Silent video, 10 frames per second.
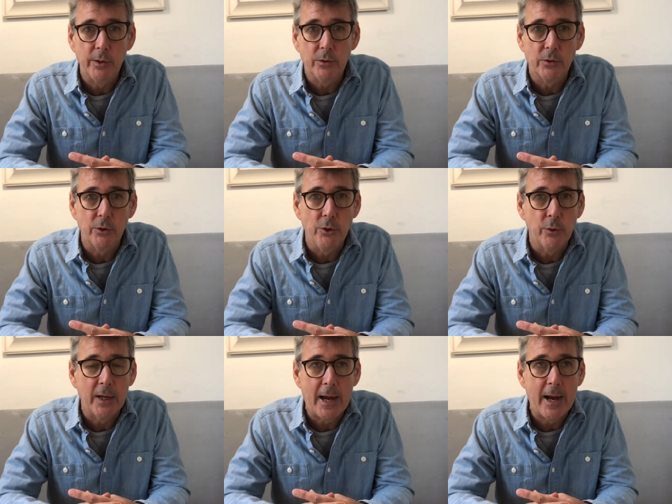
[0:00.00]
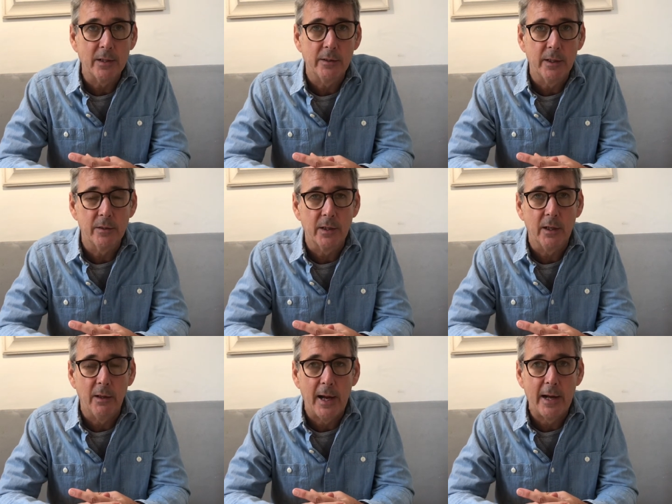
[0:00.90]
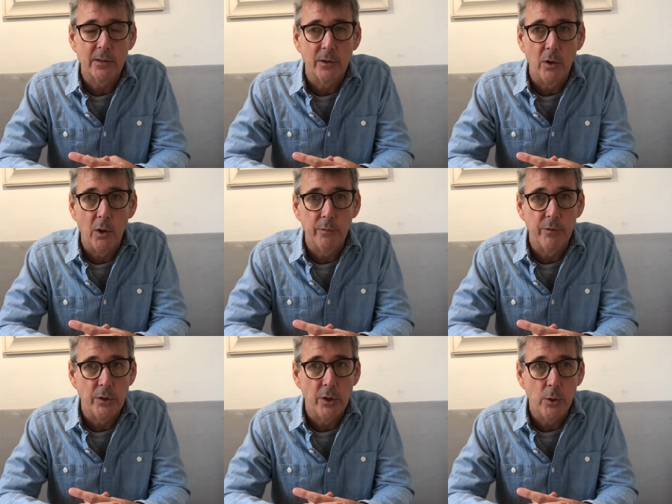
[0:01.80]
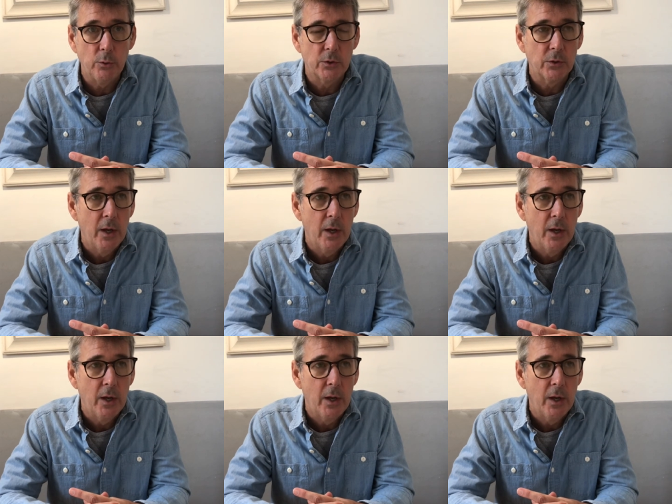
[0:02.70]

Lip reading: so you can access the class and all of the notes.